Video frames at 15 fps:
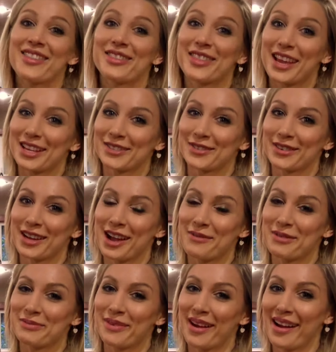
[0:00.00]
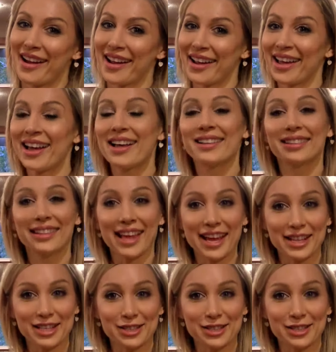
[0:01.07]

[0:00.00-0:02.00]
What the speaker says: Thanks for coming by. Like